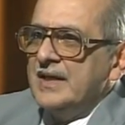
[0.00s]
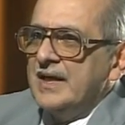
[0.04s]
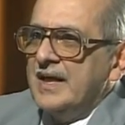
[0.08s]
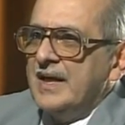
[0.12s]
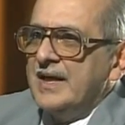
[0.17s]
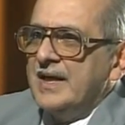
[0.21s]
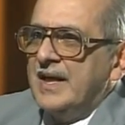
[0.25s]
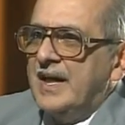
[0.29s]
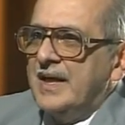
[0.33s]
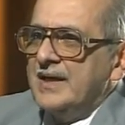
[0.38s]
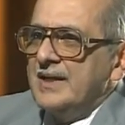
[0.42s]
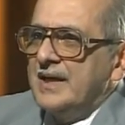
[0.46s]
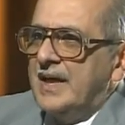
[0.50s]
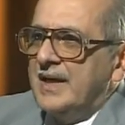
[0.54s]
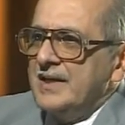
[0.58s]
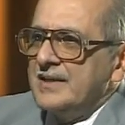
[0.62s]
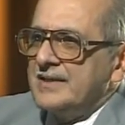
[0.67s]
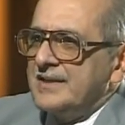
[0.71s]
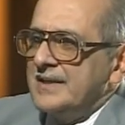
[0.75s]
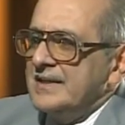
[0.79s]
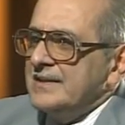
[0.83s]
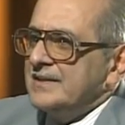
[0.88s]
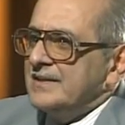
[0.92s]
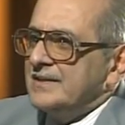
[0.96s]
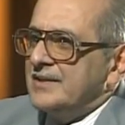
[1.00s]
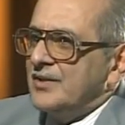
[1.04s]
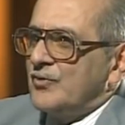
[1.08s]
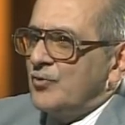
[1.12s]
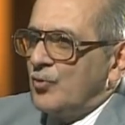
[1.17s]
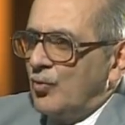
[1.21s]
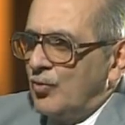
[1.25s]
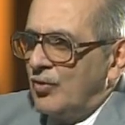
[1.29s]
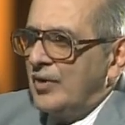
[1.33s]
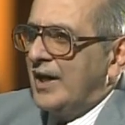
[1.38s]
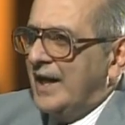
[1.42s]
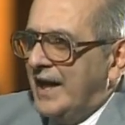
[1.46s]
And I think the
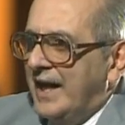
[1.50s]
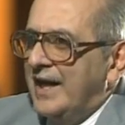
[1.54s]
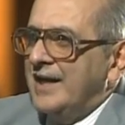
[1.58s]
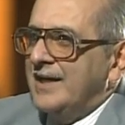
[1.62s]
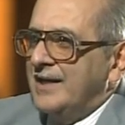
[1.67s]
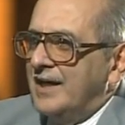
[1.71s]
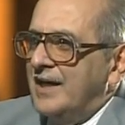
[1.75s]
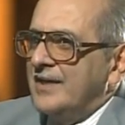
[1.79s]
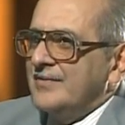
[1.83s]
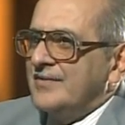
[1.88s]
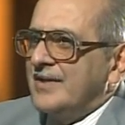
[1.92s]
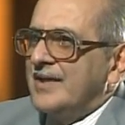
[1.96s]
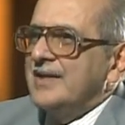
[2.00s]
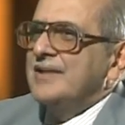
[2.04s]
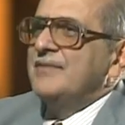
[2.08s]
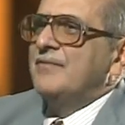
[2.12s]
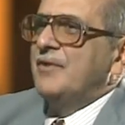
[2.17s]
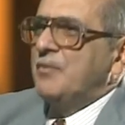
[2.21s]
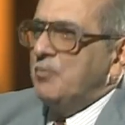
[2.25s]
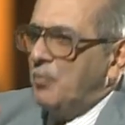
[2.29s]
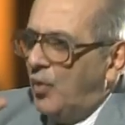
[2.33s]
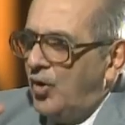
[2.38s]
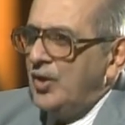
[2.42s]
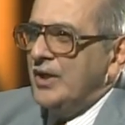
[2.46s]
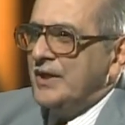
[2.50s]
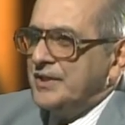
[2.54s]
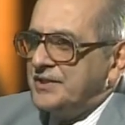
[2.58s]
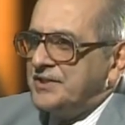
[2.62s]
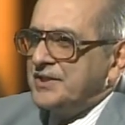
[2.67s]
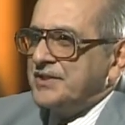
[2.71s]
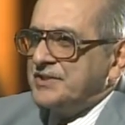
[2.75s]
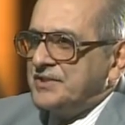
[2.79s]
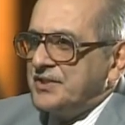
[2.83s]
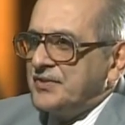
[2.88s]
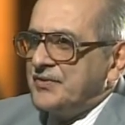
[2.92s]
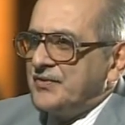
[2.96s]
rural areas are even more
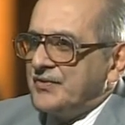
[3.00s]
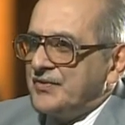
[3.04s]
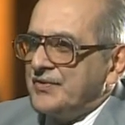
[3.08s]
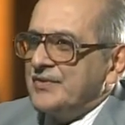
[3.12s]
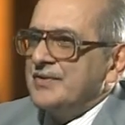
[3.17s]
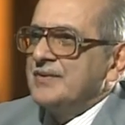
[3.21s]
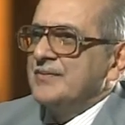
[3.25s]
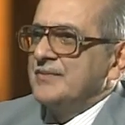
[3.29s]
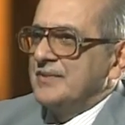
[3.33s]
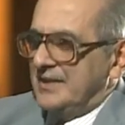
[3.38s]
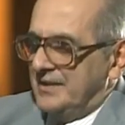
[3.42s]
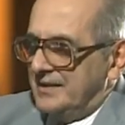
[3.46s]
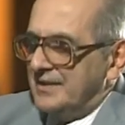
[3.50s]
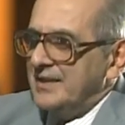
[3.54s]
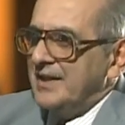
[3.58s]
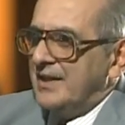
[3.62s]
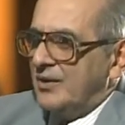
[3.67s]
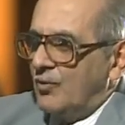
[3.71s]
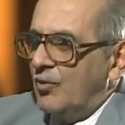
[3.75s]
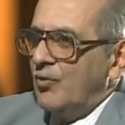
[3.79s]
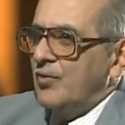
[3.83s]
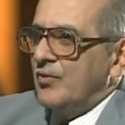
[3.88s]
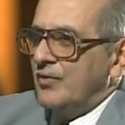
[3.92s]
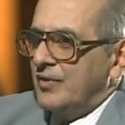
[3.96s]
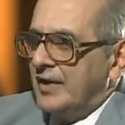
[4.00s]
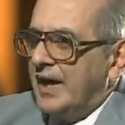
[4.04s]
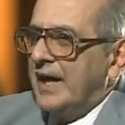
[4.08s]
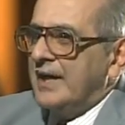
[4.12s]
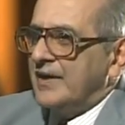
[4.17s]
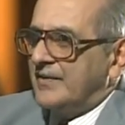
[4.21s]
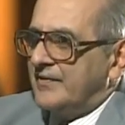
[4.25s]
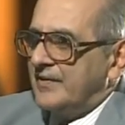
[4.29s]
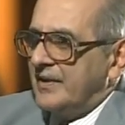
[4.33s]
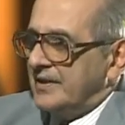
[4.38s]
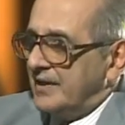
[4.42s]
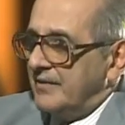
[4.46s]
litigious in their own
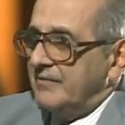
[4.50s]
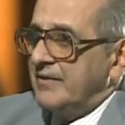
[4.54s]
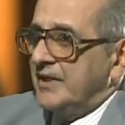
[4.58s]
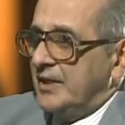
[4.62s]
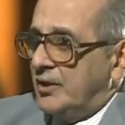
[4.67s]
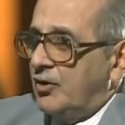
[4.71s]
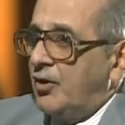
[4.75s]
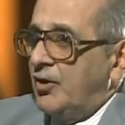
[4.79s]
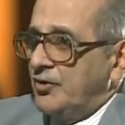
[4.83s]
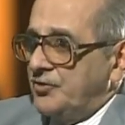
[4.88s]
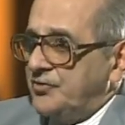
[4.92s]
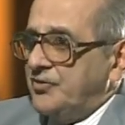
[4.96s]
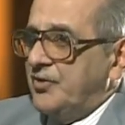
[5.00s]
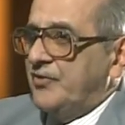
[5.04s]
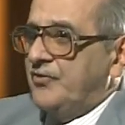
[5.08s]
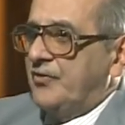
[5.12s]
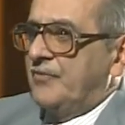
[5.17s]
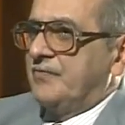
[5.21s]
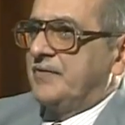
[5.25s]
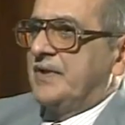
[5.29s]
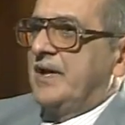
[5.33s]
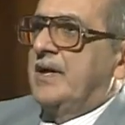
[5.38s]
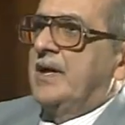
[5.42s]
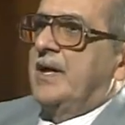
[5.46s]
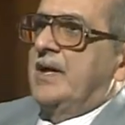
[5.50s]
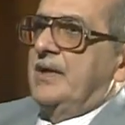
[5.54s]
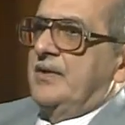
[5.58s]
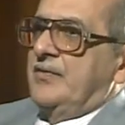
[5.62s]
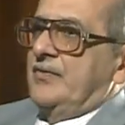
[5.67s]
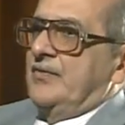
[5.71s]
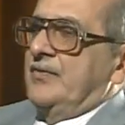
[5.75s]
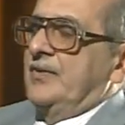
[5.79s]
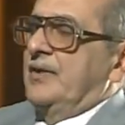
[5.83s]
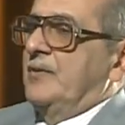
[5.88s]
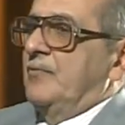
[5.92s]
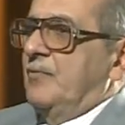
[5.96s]
rights, and they're very conscious of their
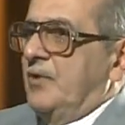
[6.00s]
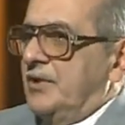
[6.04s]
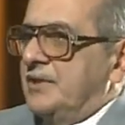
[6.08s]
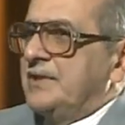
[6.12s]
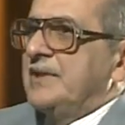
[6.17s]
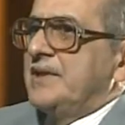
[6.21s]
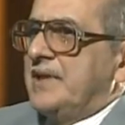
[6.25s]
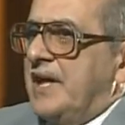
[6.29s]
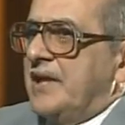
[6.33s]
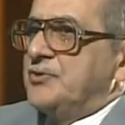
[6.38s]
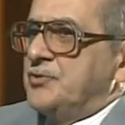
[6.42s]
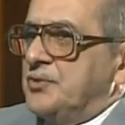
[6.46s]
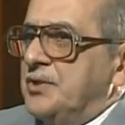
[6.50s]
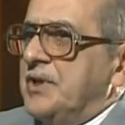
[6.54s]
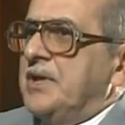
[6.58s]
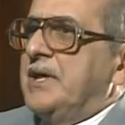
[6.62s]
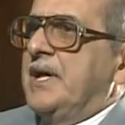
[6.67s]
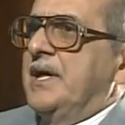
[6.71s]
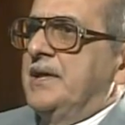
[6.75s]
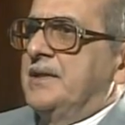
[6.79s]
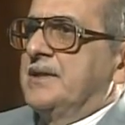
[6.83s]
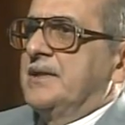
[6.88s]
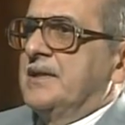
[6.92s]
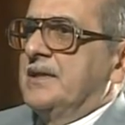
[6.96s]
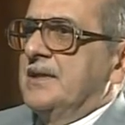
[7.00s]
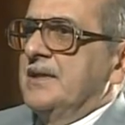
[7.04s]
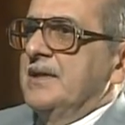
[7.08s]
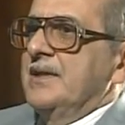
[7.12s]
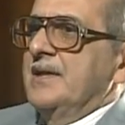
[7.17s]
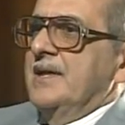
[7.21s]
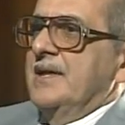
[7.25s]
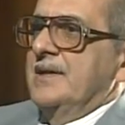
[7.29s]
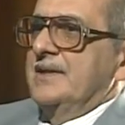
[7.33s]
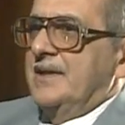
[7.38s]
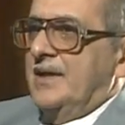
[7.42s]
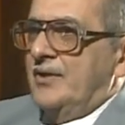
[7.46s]
rights. They want it adjudicated,
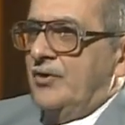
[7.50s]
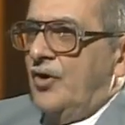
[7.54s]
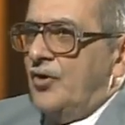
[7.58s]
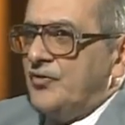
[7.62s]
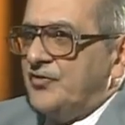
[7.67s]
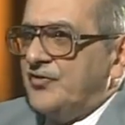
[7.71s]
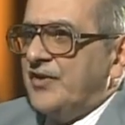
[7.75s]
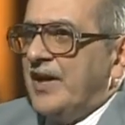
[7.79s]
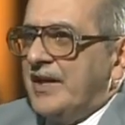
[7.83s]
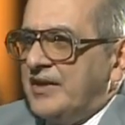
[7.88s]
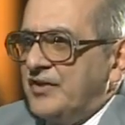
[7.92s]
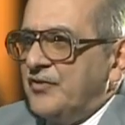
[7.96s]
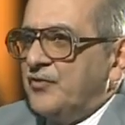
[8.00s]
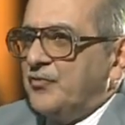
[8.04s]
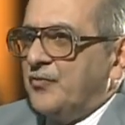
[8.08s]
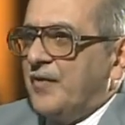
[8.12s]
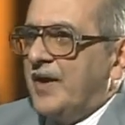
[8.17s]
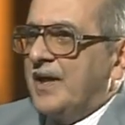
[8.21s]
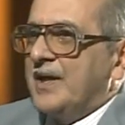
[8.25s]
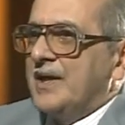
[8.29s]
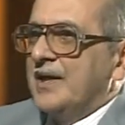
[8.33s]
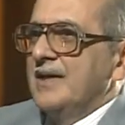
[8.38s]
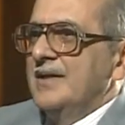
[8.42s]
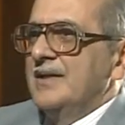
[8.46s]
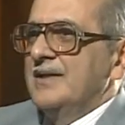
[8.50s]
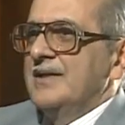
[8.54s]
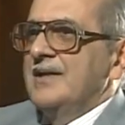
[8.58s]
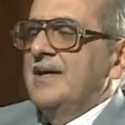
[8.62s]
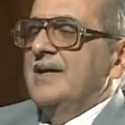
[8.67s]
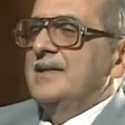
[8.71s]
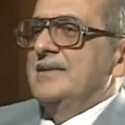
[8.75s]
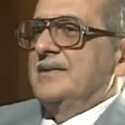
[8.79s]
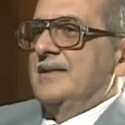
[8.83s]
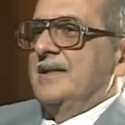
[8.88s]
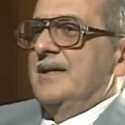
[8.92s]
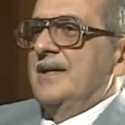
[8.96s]
and they are not satisfied
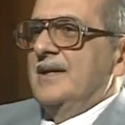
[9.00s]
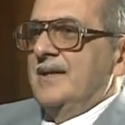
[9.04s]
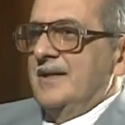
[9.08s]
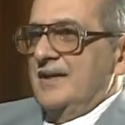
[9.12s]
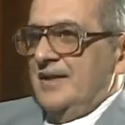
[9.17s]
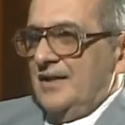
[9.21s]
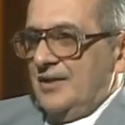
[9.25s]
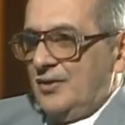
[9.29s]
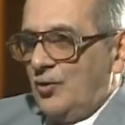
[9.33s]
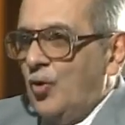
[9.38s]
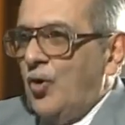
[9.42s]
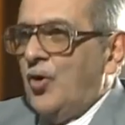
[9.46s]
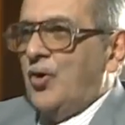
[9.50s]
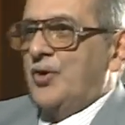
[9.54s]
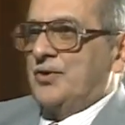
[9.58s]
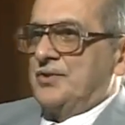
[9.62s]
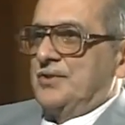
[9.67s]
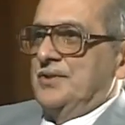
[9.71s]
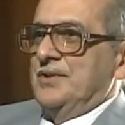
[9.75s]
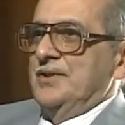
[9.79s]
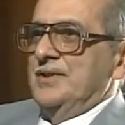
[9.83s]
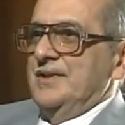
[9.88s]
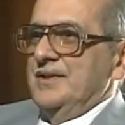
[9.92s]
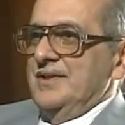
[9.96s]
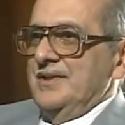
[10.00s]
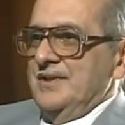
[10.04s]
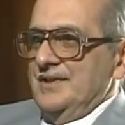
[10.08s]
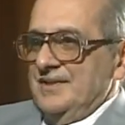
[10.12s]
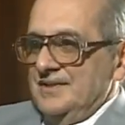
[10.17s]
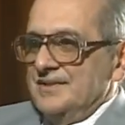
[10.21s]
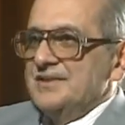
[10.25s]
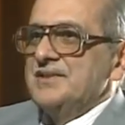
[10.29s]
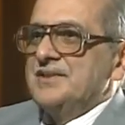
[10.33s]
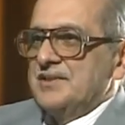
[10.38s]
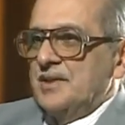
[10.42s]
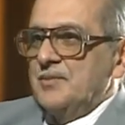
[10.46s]
until a court
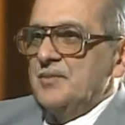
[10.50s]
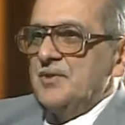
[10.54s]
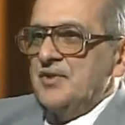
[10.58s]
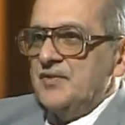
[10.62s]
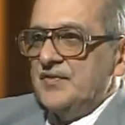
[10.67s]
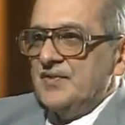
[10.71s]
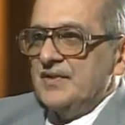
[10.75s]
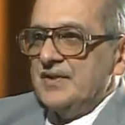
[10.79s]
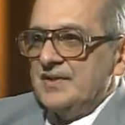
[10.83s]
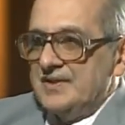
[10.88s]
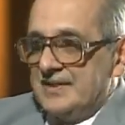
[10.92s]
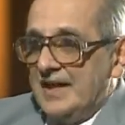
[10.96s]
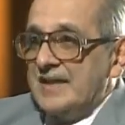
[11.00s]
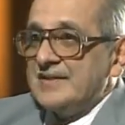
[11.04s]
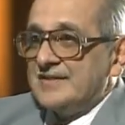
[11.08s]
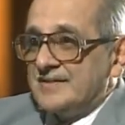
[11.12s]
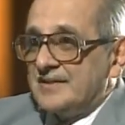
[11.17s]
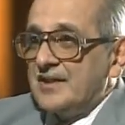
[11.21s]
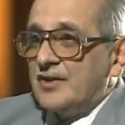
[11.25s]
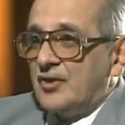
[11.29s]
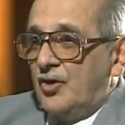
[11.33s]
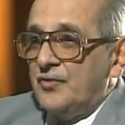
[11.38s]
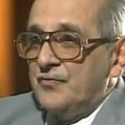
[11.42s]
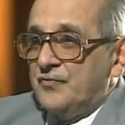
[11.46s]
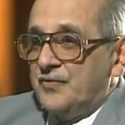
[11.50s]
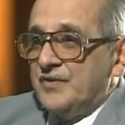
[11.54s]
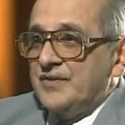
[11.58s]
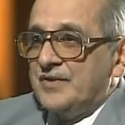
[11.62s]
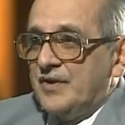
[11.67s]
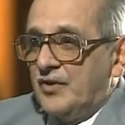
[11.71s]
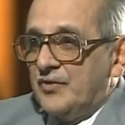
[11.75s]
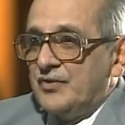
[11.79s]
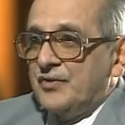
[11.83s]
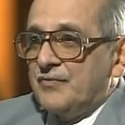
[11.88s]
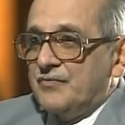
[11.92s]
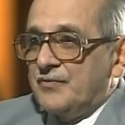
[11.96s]
determines it. That's the
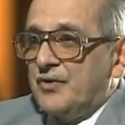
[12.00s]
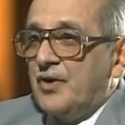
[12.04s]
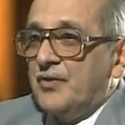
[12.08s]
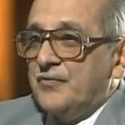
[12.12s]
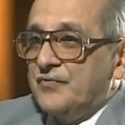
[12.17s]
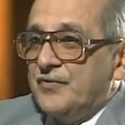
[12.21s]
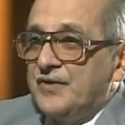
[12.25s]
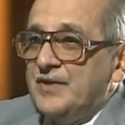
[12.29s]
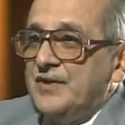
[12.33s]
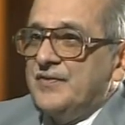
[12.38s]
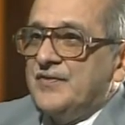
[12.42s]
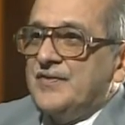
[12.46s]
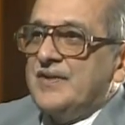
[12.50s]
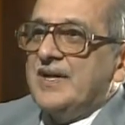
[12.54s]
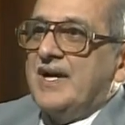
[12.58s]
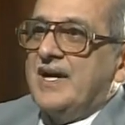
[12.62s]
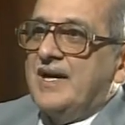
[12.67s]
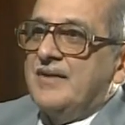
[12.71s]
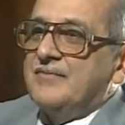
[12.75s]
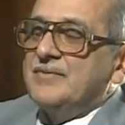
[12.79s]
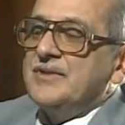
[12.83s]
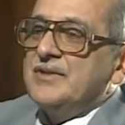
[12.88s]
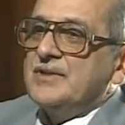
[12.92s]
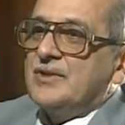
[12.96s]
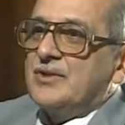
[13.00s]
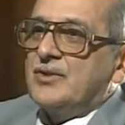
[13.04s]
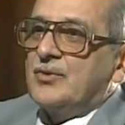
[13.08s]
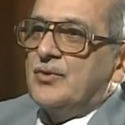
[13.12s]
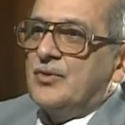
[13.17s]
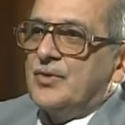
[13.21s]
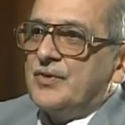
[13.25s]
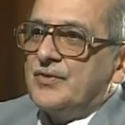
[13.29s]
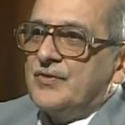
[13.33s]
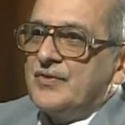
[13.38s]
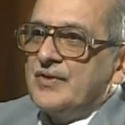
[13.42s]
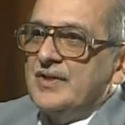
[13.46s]
out of confidence they have in the
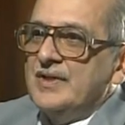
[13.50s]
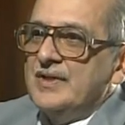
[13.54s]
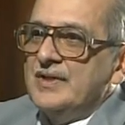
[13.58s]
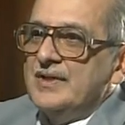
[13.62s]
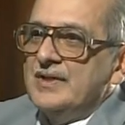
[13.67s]
courts.